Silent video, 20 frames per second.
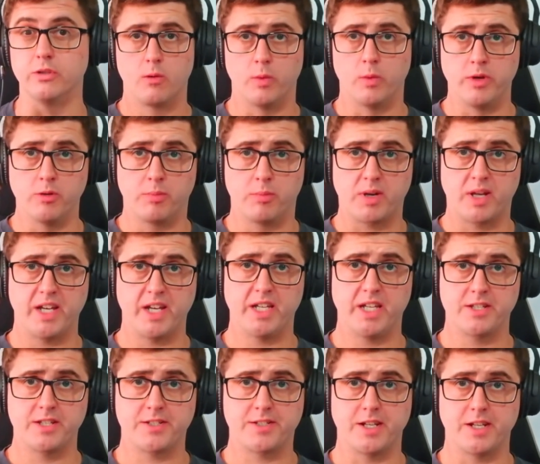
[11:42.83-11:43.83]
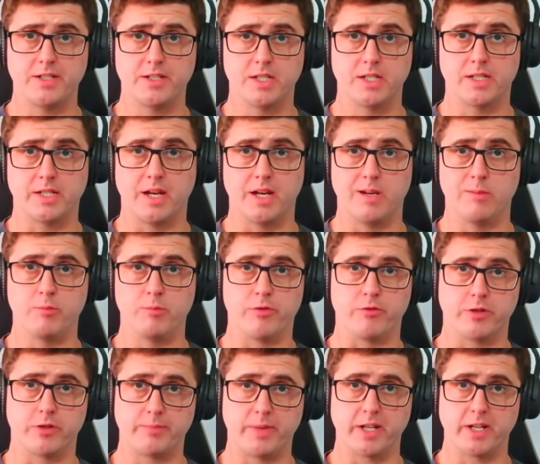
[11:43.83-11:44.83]
When you're playing the status game with
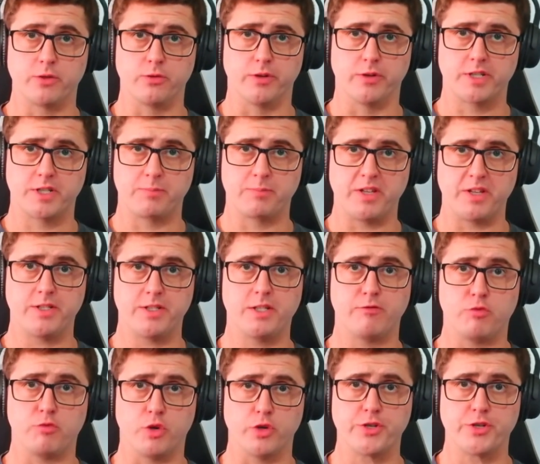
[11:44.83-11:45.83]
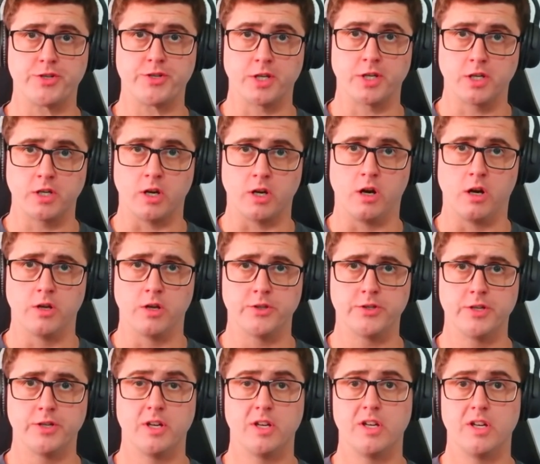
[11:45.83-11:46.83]
respect to expensive watches and
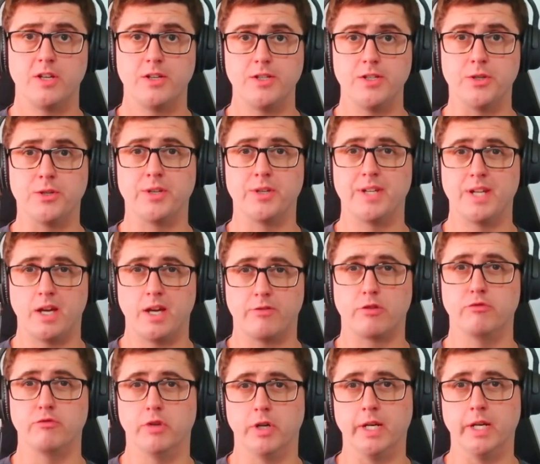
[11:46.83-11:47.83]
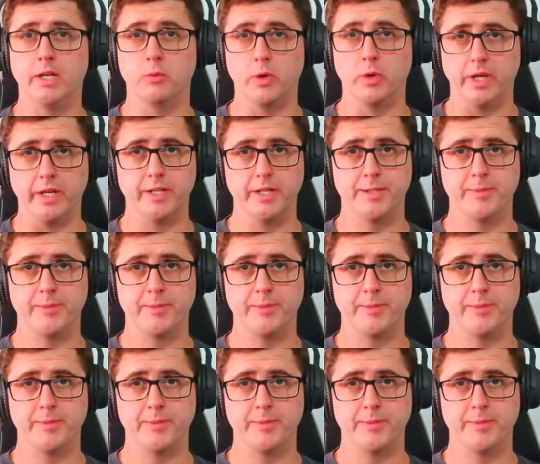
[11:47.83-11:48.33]
cars, you can never really win.